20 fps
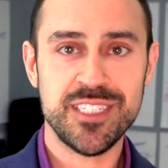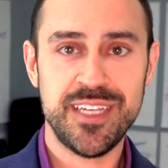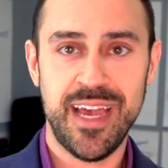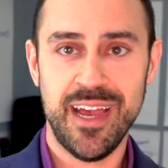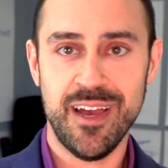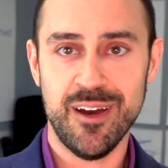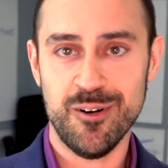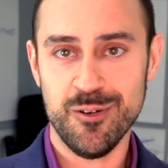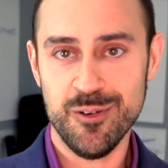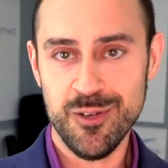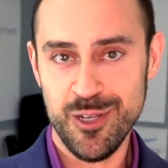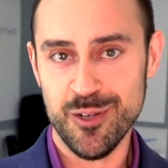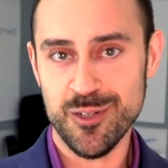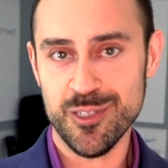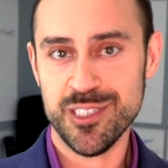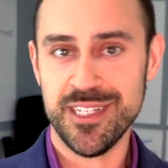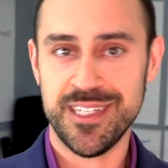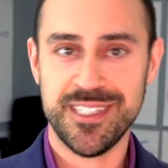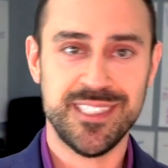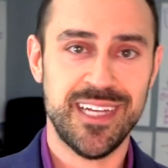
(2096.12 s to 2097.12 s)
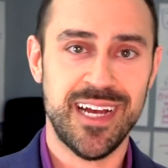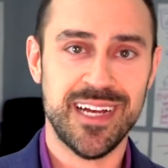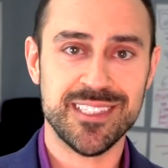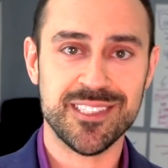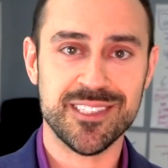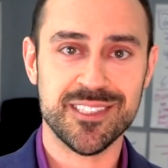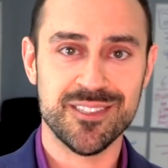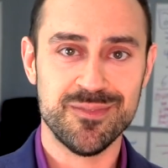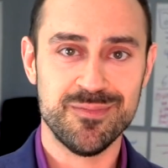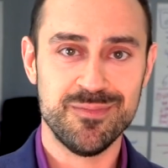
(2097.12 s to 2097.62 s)
scale your
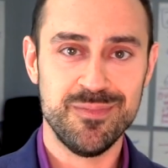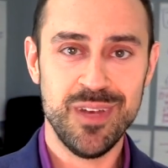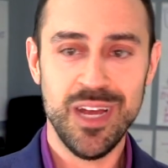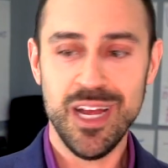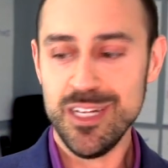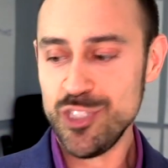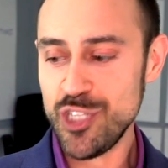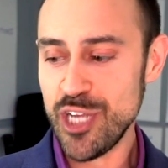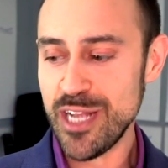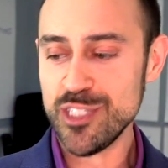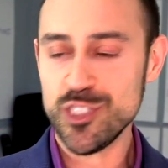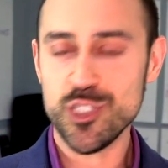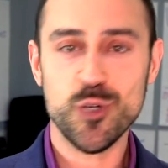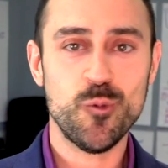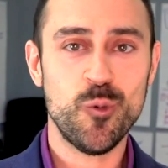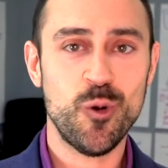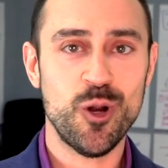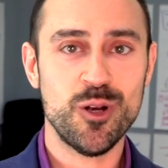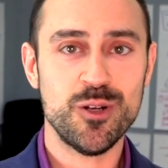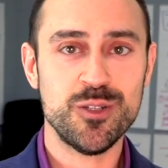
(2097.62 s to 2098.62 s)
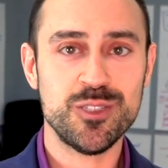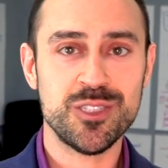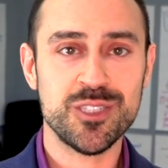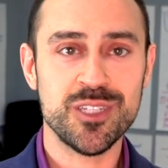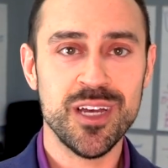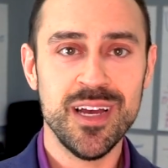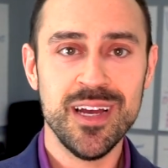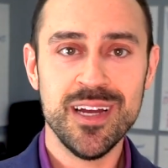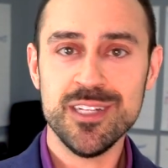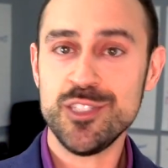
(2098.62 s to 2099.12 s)
success. Change your
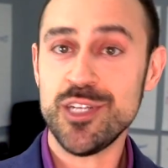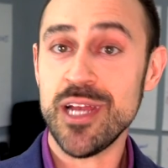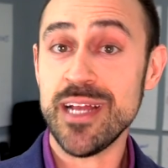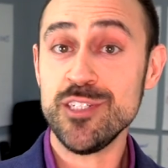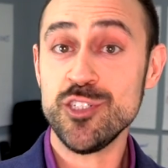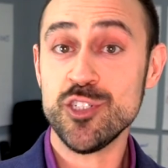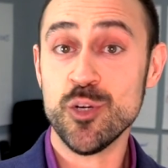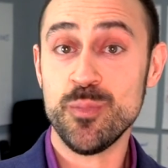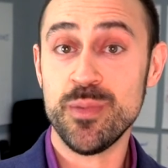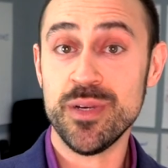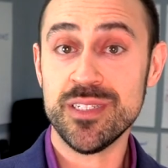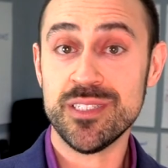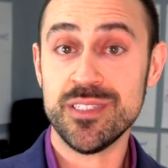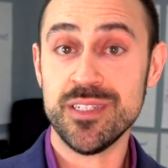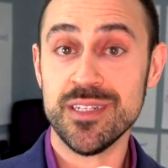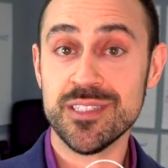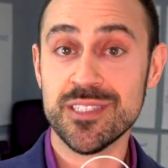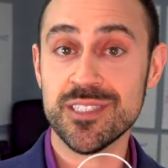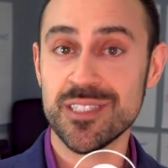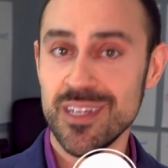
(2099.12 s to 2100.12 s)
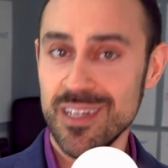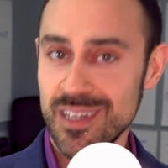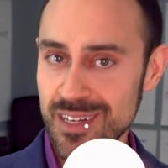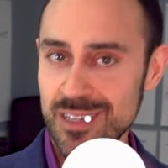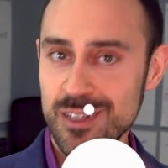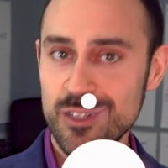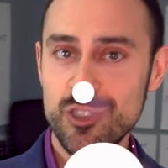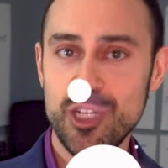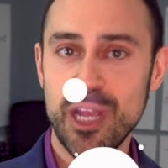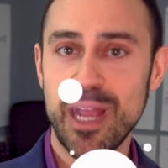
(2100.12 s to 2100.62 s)
words, change your business,
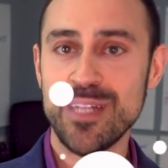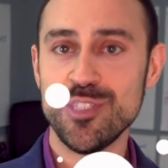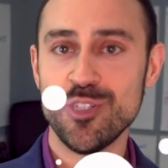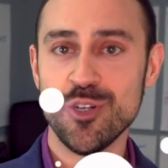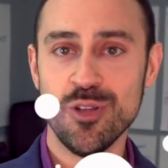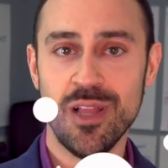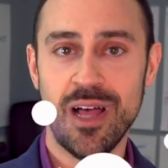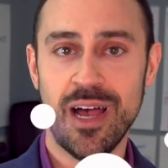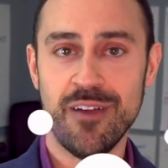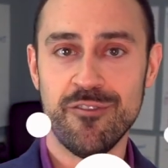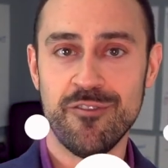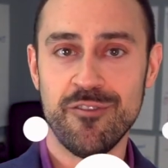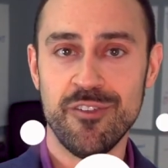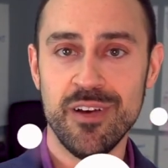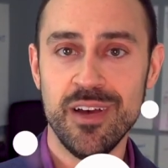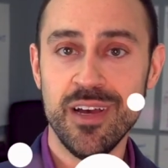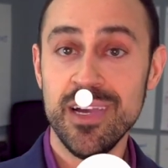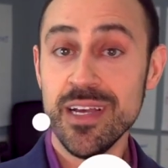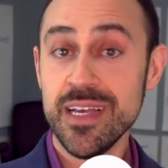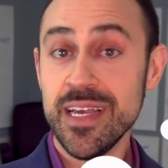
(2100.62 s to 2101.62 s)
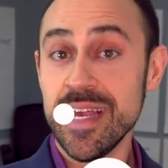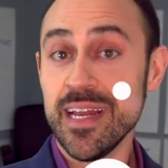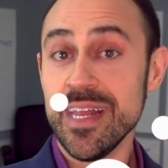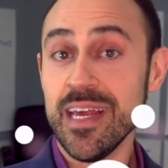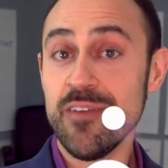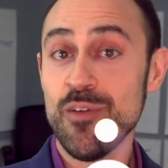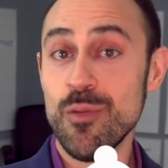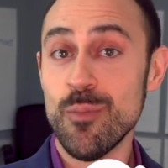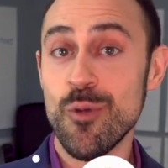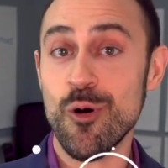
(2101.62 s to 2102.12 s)
change your life.
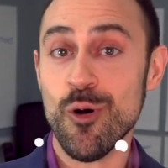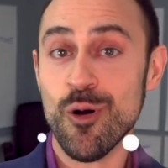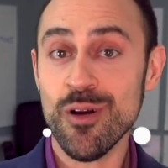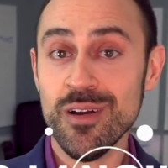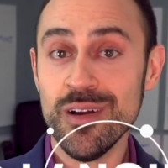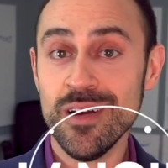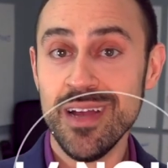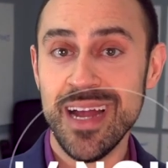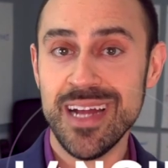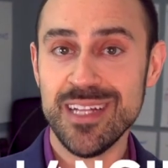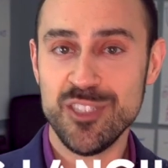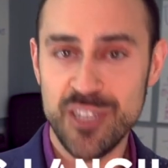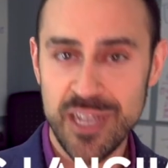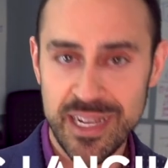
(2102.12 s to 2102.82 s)
Get even more at